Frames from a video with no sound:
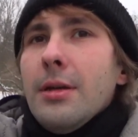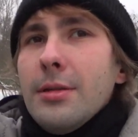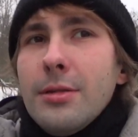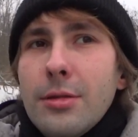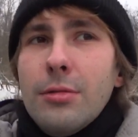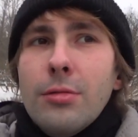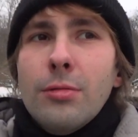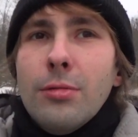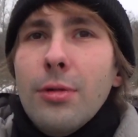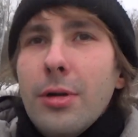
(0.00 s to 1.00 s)

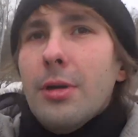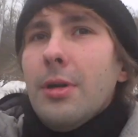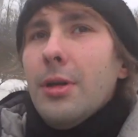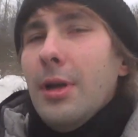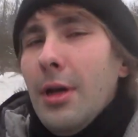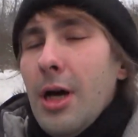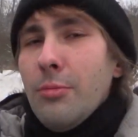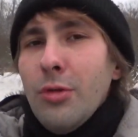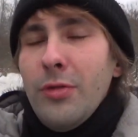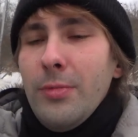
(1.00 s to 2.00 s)
So I'm
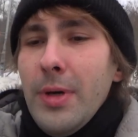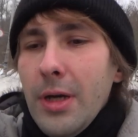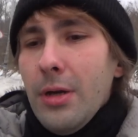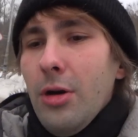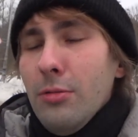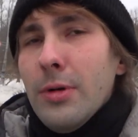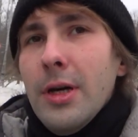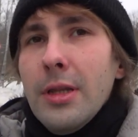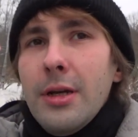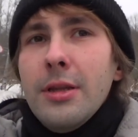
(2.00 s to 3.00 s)
moving back home
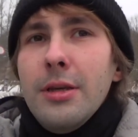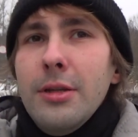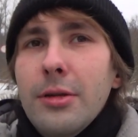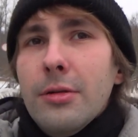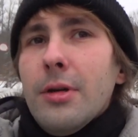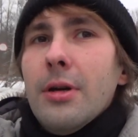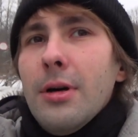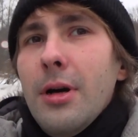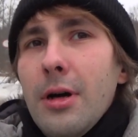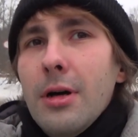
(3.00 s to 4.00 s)
and continue on.
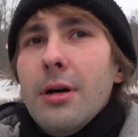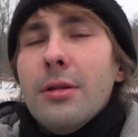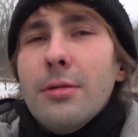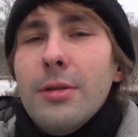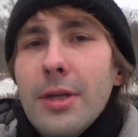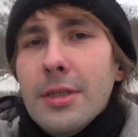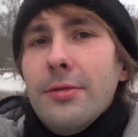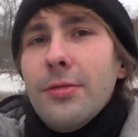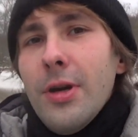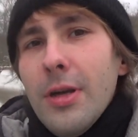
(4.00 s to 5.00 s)
Today is the
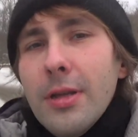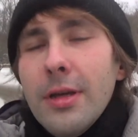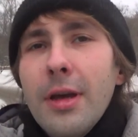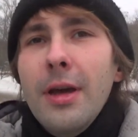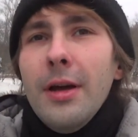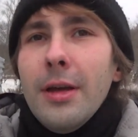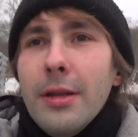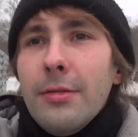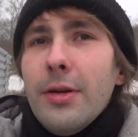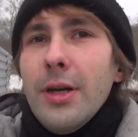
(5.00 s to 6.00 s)
Friday, and
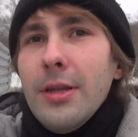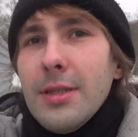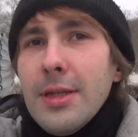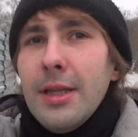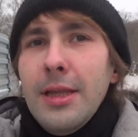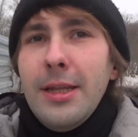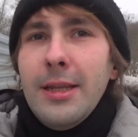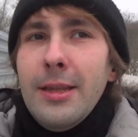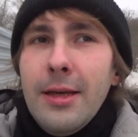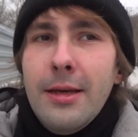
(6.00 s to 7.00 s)
the Friday is the
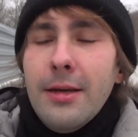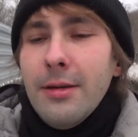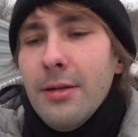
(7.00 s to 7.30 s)
cleaning day.